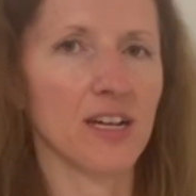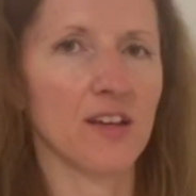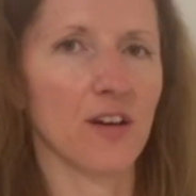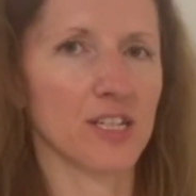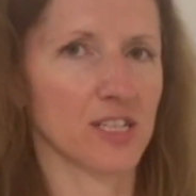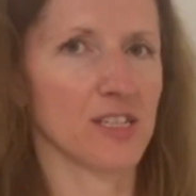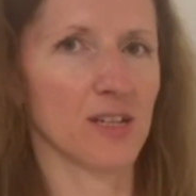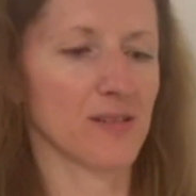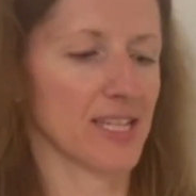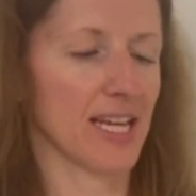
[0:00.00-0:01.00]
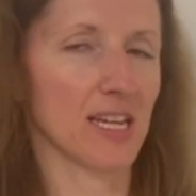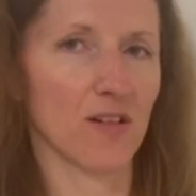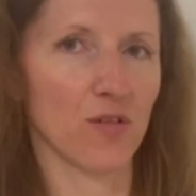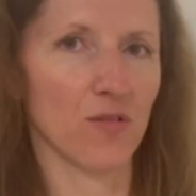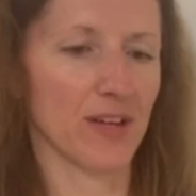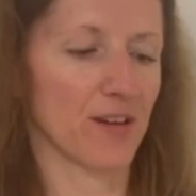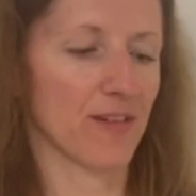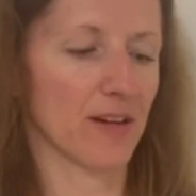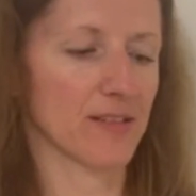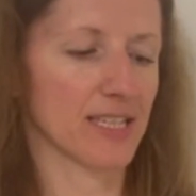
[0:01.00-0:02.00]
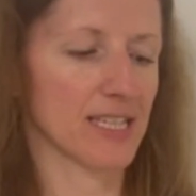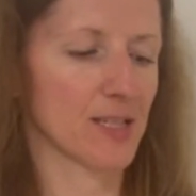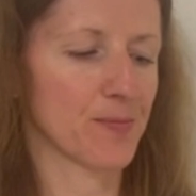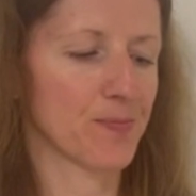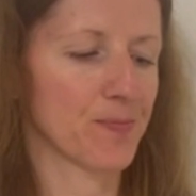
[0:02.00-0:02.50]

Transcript: and that I just don't see enough of in fragrances.